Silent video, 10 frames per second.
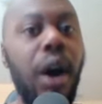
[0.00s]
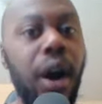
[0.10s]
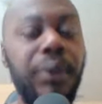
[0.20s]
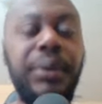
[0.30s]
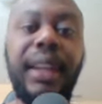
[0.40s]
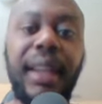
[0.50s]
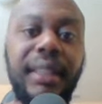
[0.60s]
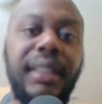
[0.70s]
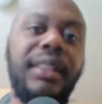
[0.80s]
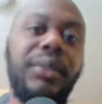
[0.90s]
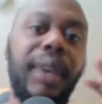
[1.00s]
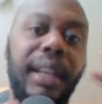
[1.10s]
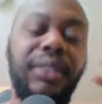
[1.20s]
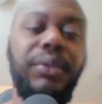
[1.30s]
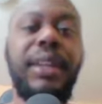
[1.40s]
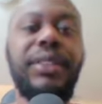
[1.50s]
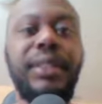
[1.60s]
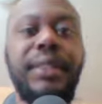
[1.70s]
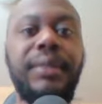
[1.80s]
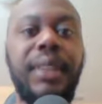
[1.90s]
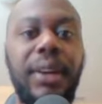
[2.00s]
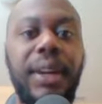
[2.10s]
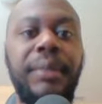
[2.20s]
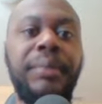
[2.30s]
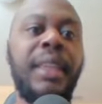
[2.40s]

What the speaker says: are we heading in the right direction? All right.